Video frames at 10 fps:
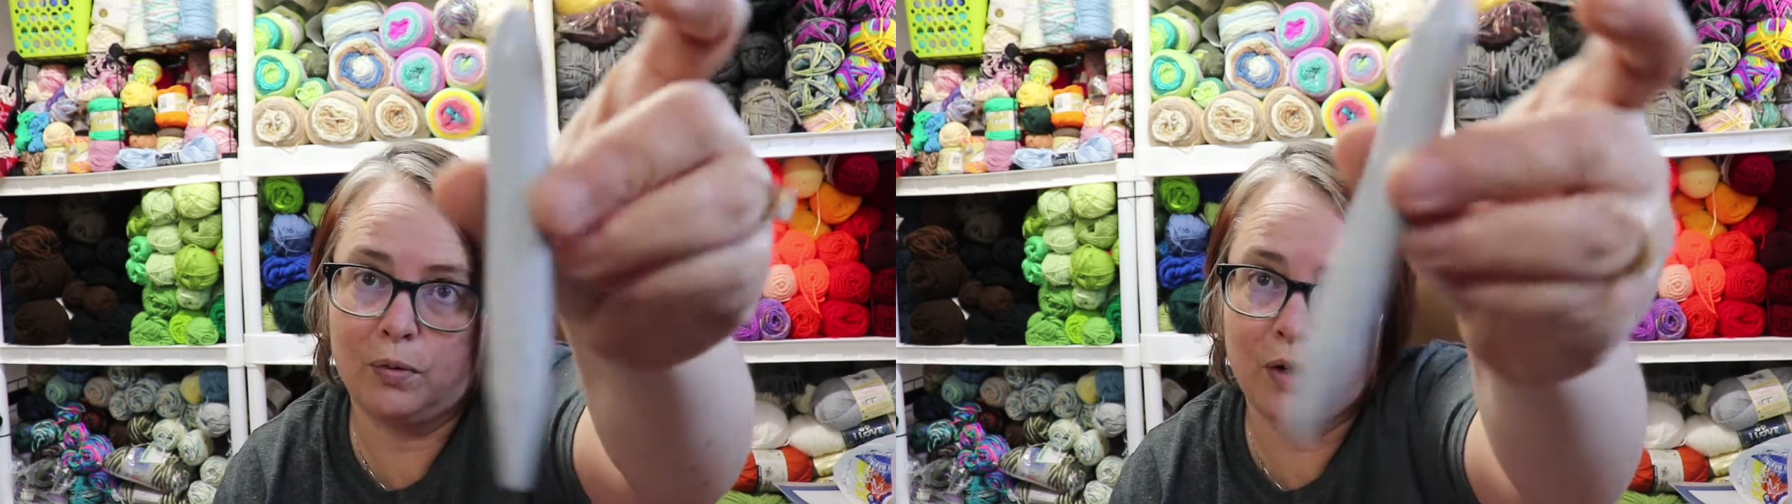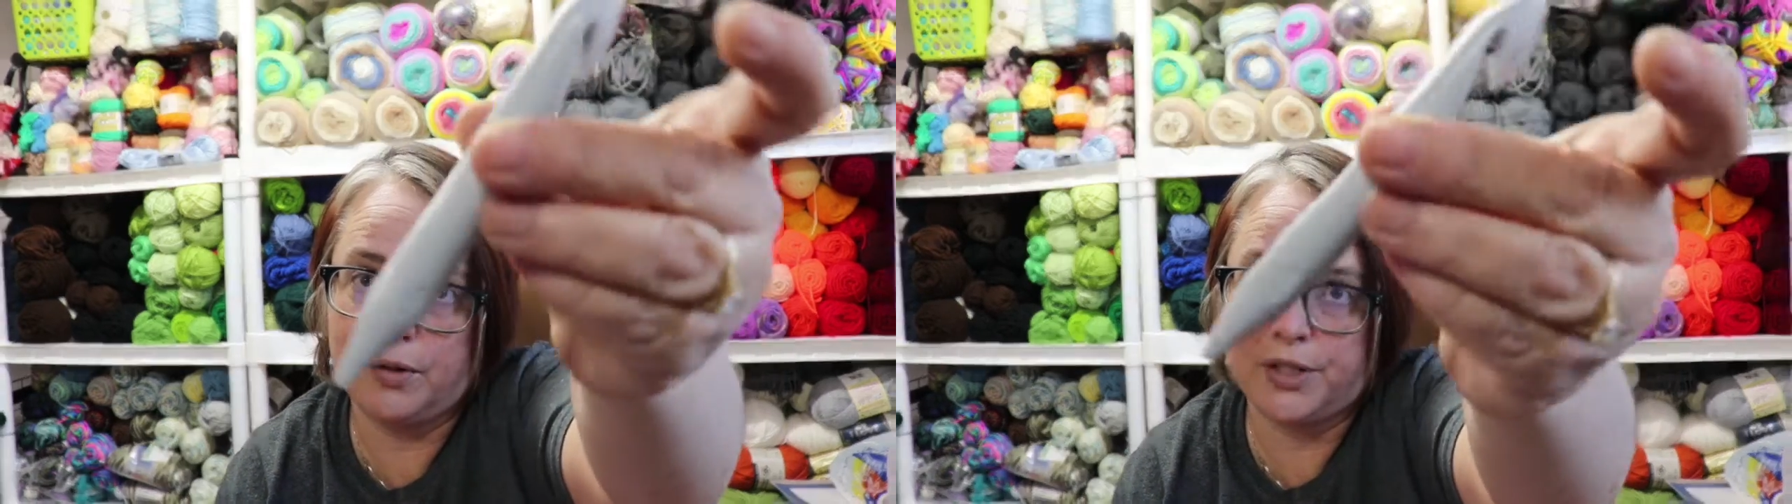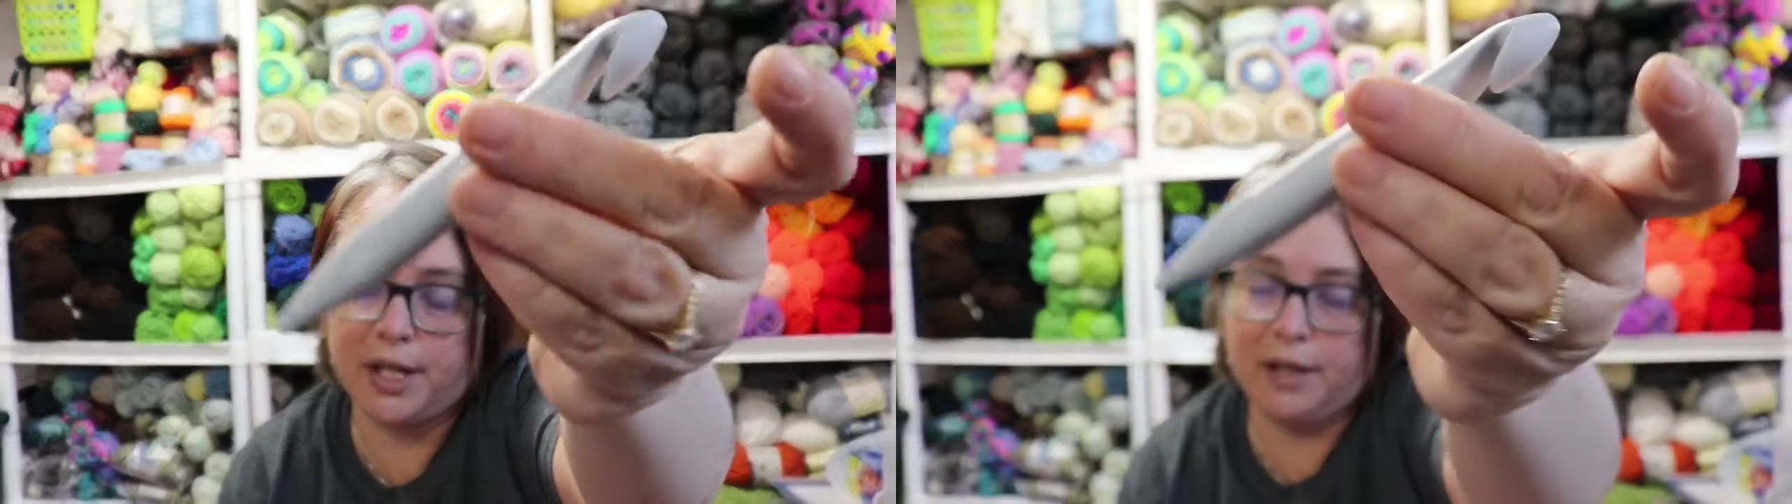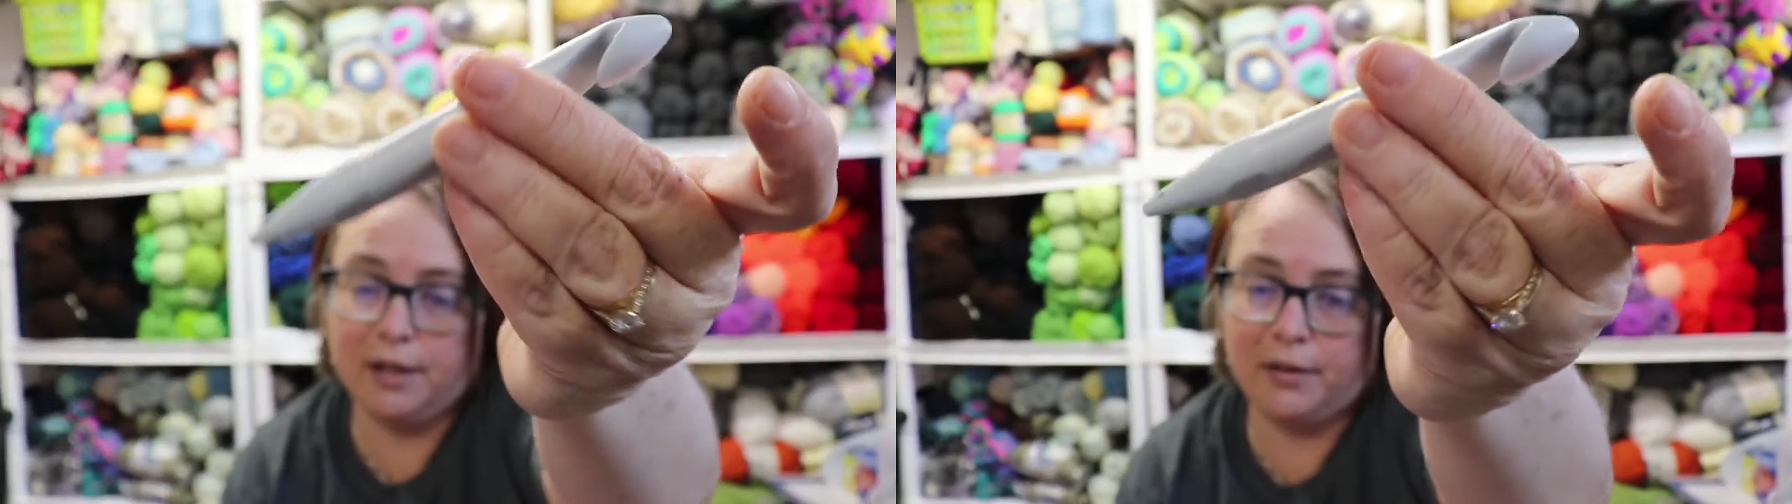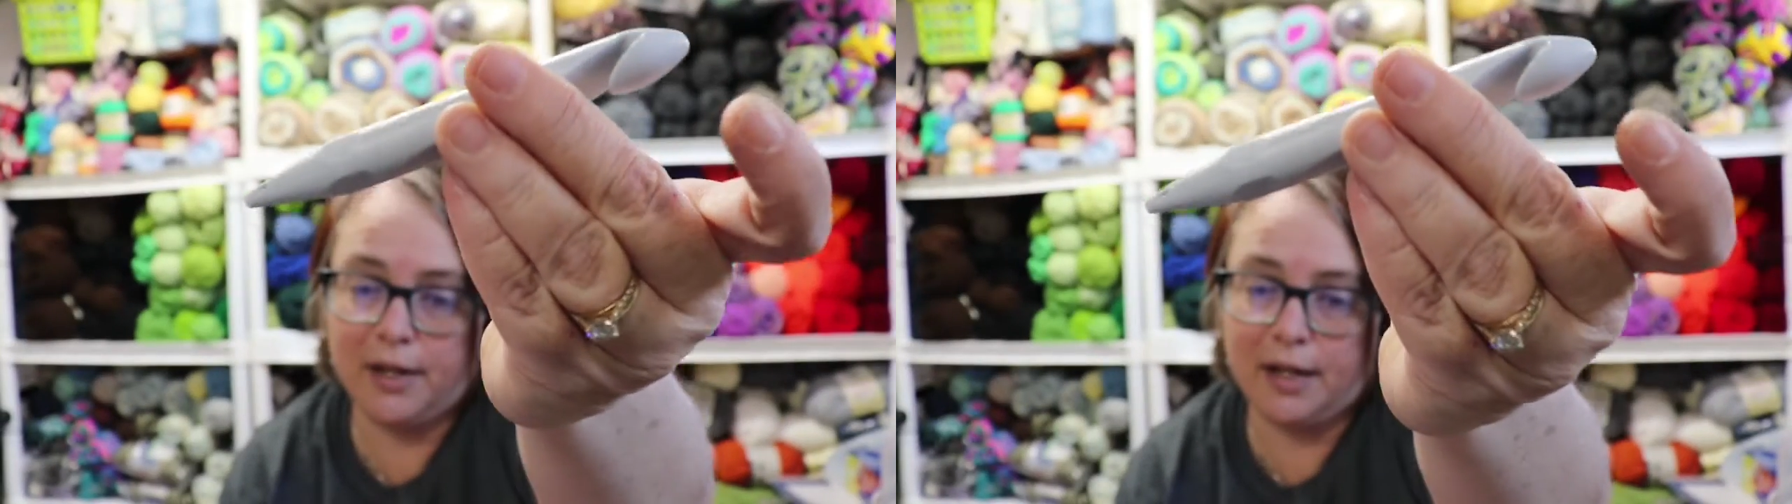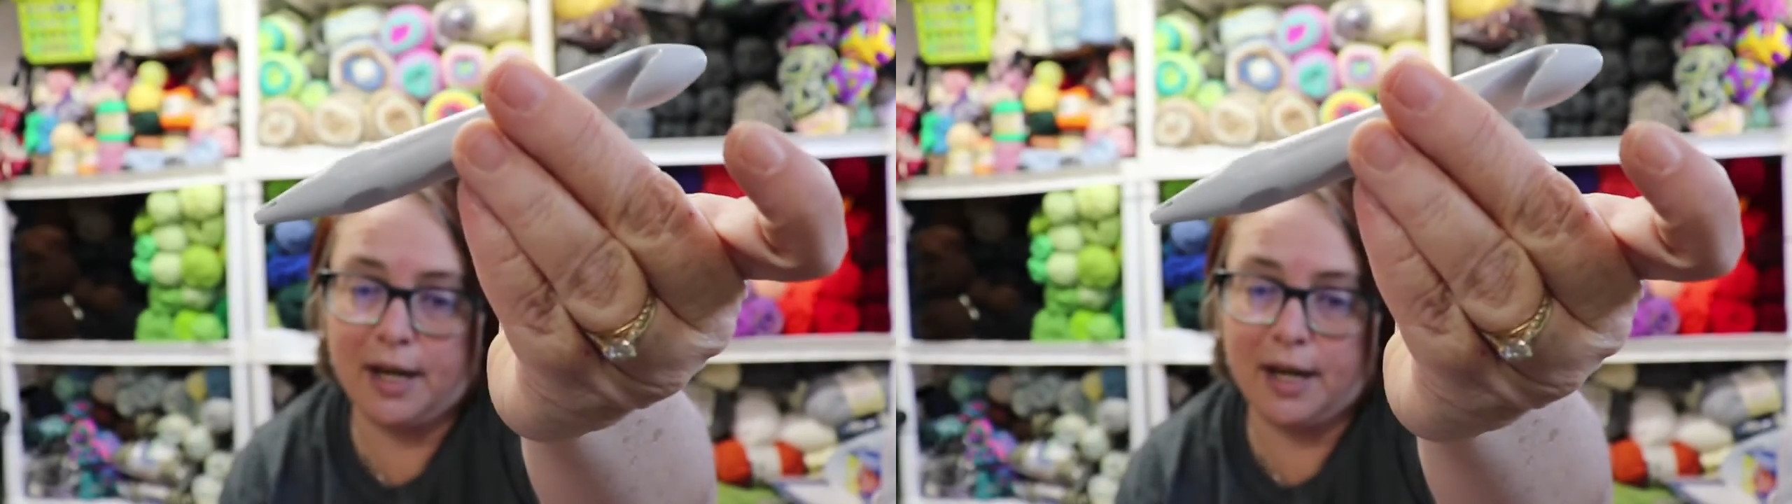crochet hook there,